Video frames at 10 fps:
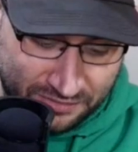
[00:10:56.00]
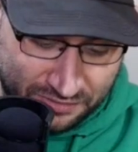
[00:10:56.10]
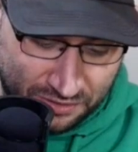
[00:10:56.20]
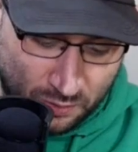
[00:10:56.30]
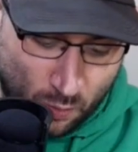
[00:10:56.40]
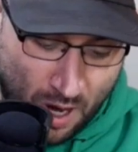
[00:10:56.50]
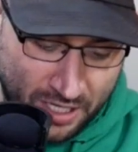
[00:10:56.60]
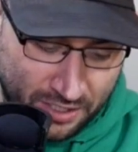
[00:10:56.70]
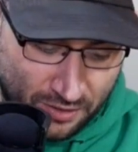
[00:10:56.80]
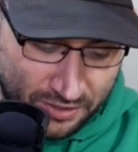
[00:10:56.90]
to
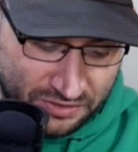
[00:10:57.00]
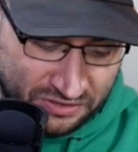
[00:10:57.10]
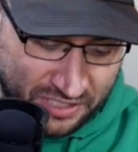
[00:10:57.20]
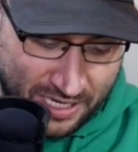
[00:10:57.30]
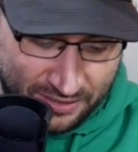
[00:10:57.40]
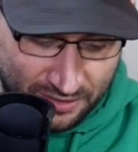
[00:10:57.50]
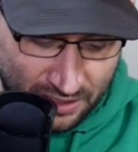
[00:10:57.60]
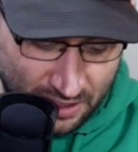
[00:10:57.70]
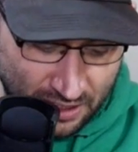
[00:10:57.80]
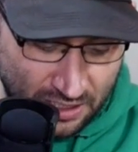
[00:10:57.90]
Quiet on Set.
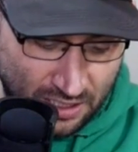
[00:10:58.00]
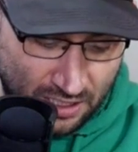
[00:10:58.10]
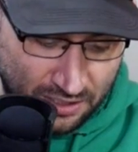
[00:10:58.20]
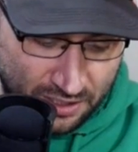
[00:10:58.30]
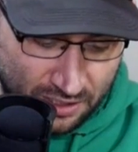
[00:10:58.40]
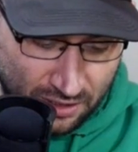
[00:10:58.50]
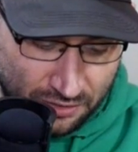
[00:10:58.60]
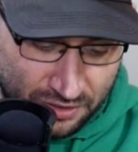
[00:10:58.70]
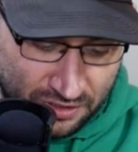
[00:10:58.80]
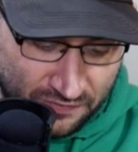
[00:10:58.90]

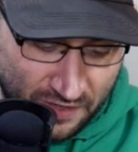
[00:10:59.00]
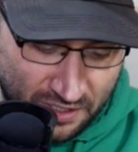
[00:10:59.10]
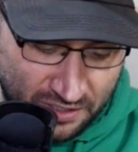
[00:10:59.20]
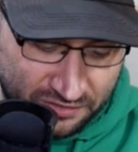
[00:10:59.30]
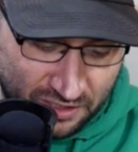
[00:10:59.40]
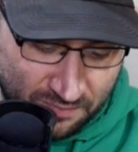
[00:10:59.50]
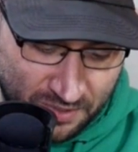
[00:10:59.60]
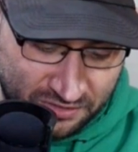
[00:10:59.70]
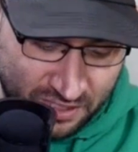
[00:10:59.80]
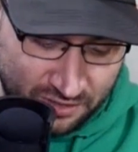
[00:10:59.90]
Nickelodeon defended itself by
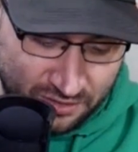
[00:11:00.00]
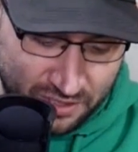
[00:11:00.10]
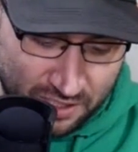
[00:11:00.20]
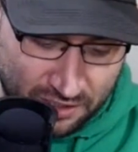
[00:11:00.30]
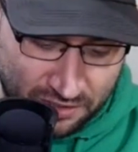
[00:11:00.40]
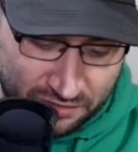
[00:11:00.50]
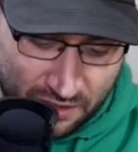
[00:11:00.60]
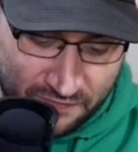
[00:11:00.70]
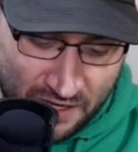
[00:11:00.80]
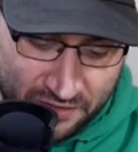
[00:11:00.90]
saying they're taking this all very